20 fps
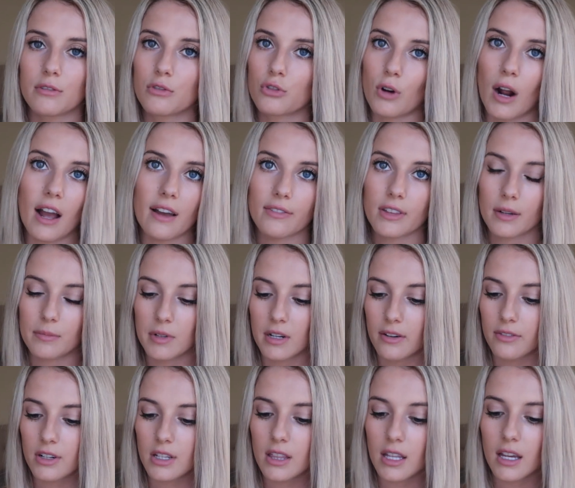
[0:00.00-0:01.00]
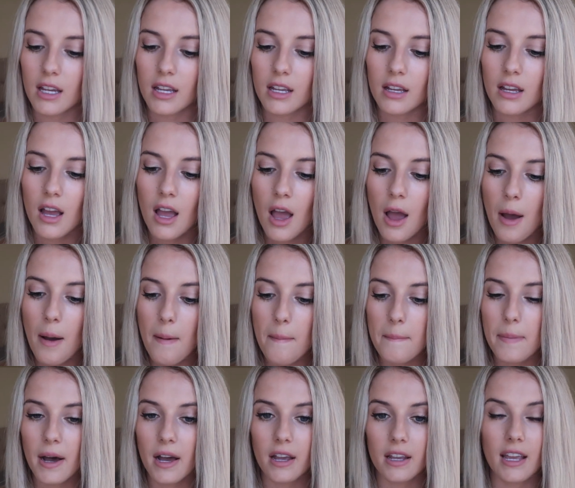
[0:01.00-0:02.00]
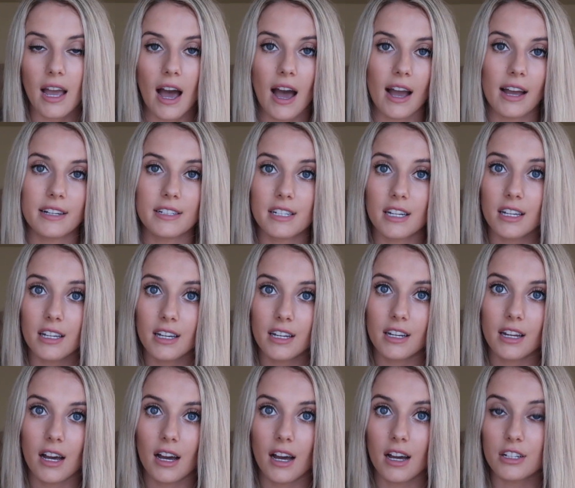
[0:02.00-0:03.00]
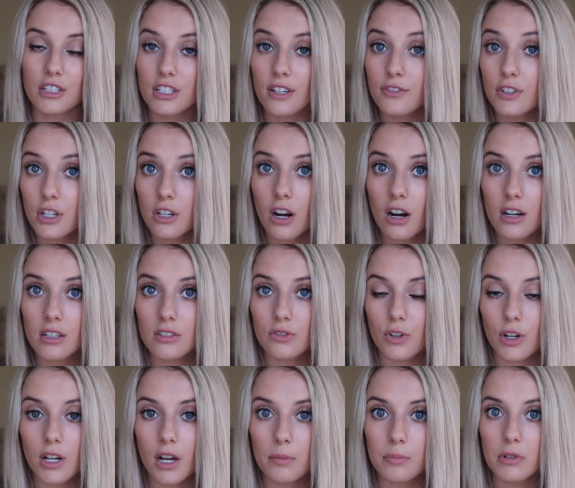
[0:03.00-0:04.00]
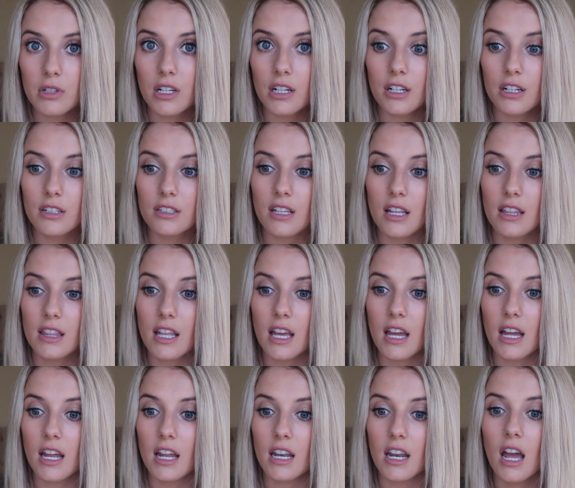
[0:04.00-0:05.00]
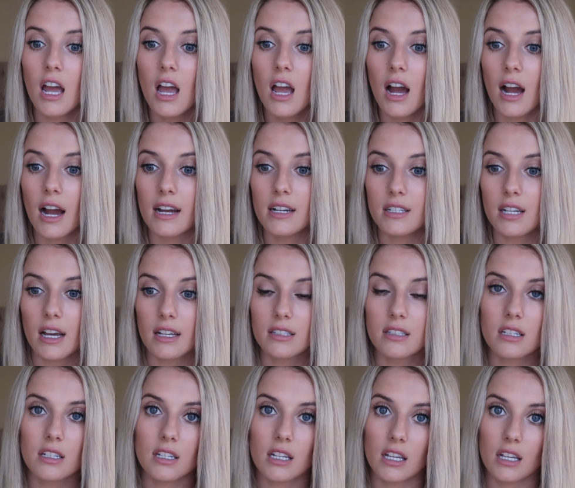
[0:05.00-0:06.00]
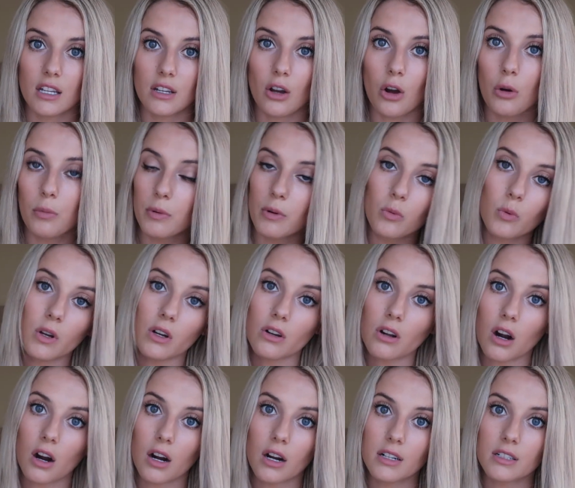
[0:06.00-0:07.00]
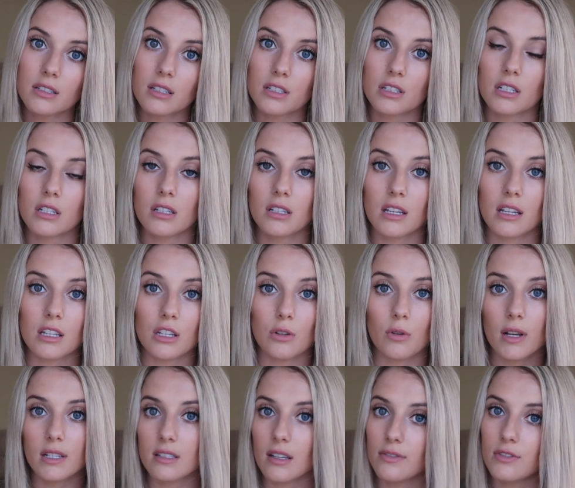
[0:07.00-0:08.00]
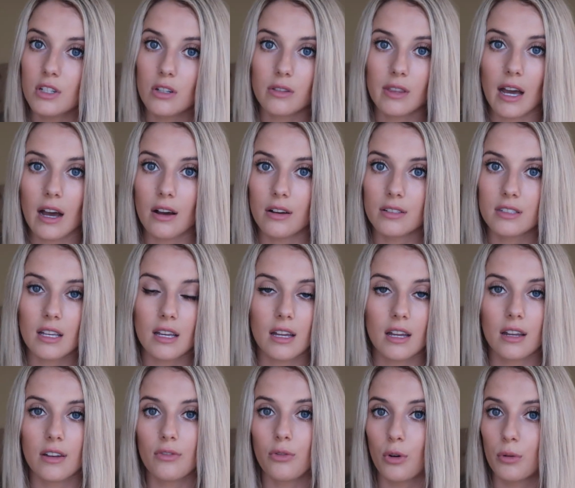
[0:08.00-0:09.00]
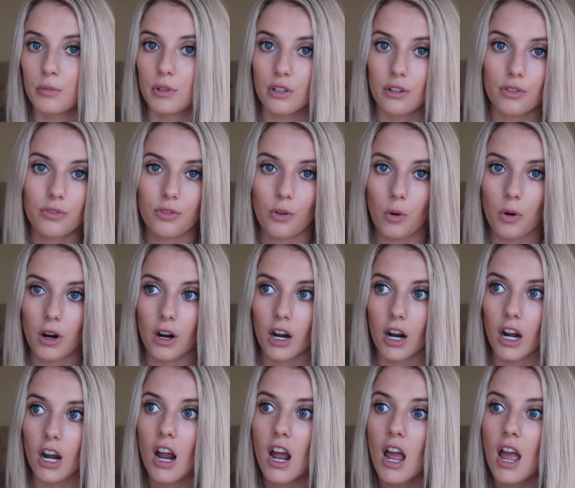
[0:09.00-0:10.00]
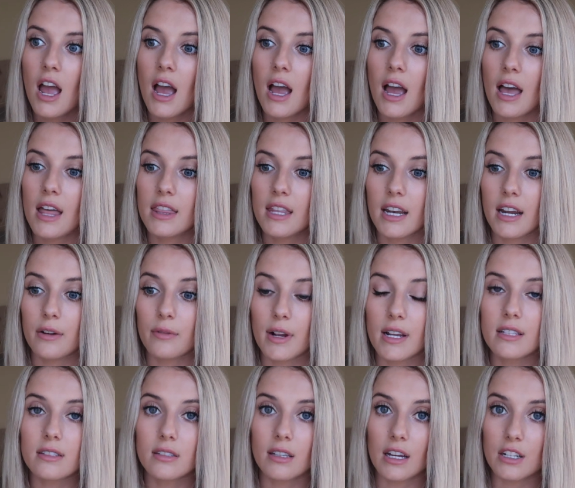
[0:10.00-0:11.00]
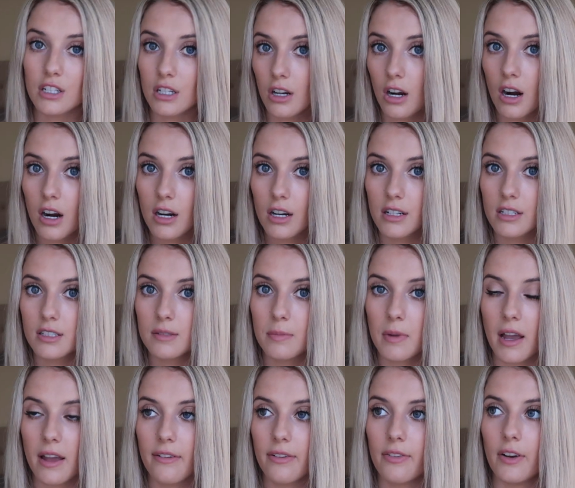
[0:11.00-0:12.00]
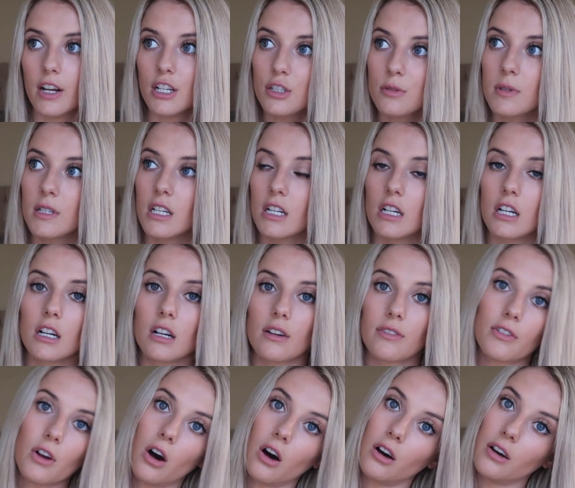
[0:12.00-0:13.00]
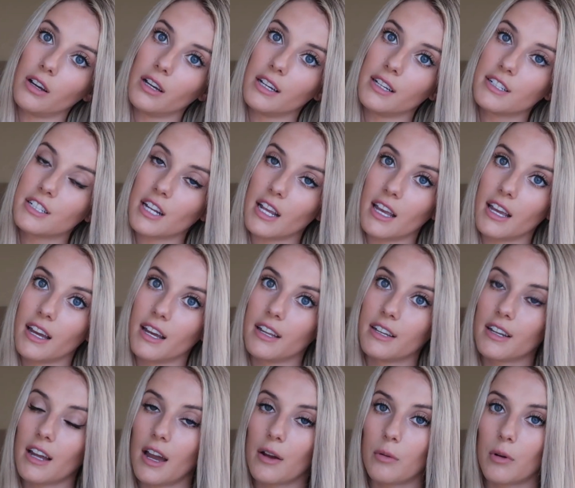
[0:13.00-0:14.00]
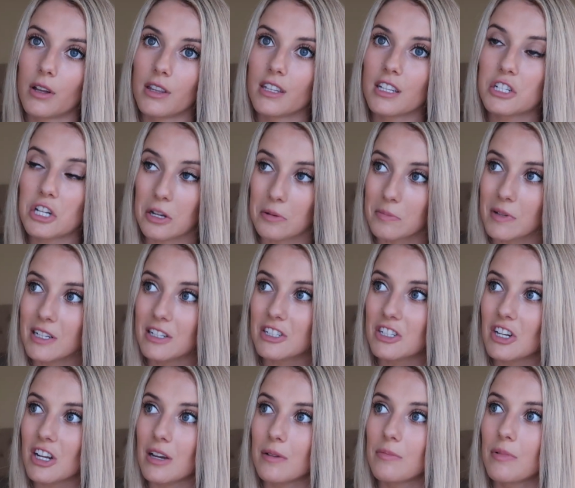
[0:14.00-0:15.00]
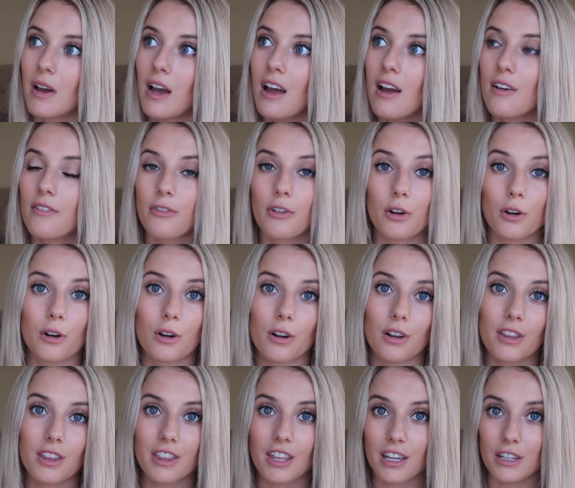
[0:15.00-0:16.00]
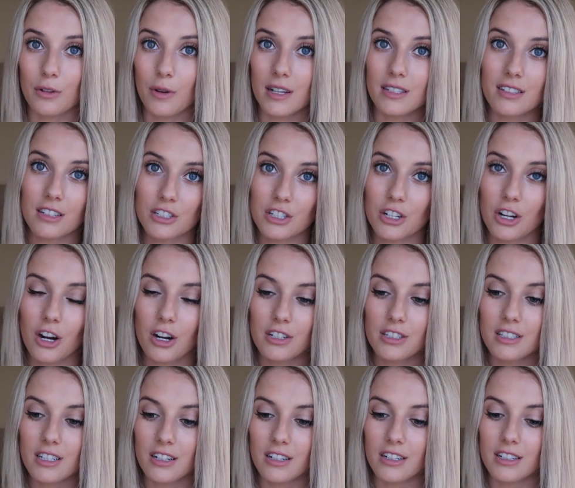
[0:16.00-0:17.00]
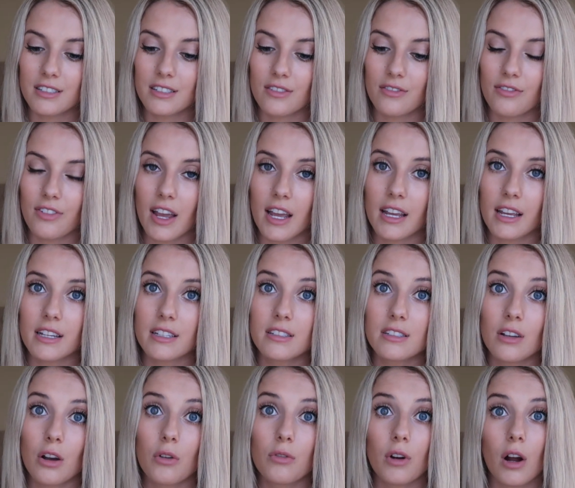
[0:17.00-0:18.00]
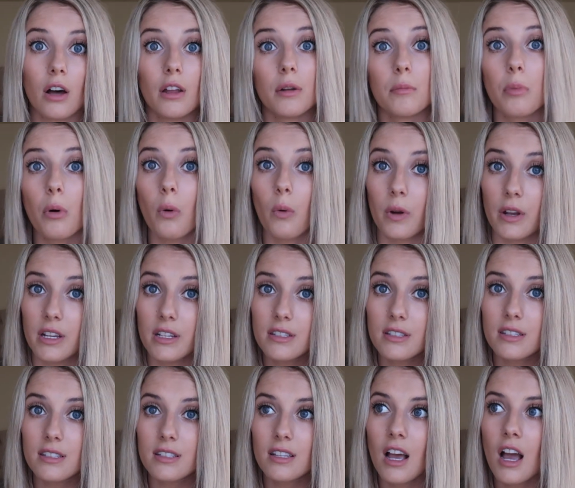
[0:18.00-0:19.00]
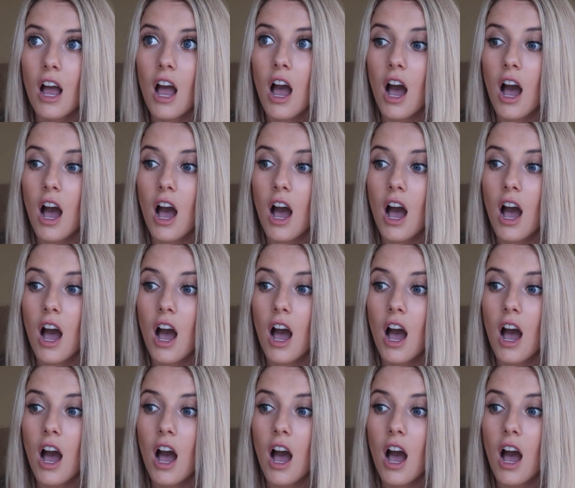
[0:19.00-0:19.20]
drive them and everything. But yeah, I did shifter karts for a couple years, and then I tested in open wheel cars such as like USF 2000, Formula 4, and then I raced legend cars my freshman year of college, and I won the championship for the US Legend Car Series in Vegas overall in points.